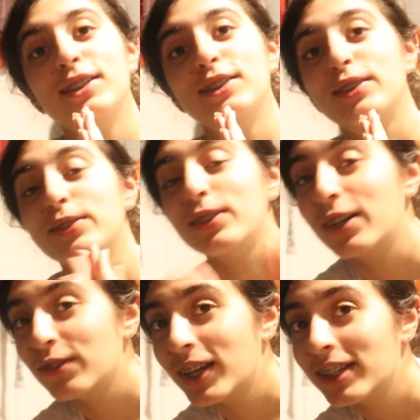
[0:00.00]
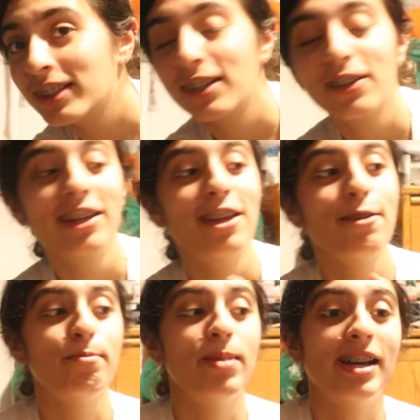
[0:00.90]
So sorry if you had to hear it,
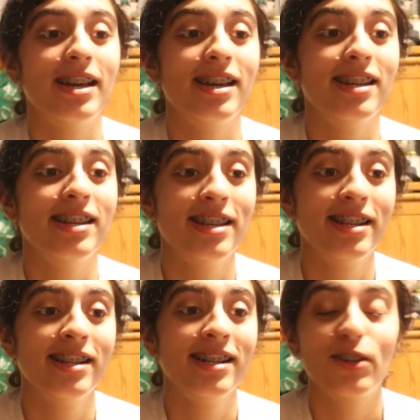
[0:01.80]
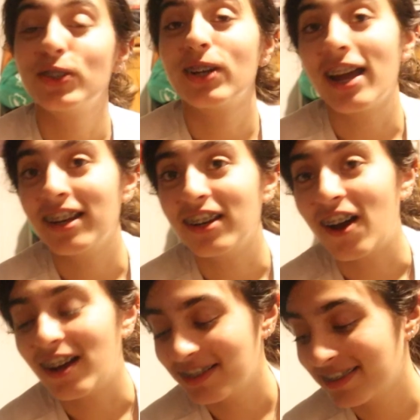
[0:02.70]
but also kind of
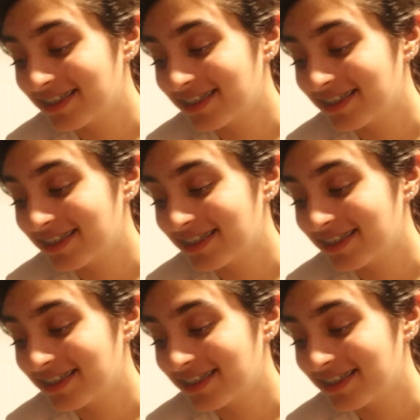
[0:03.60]
not.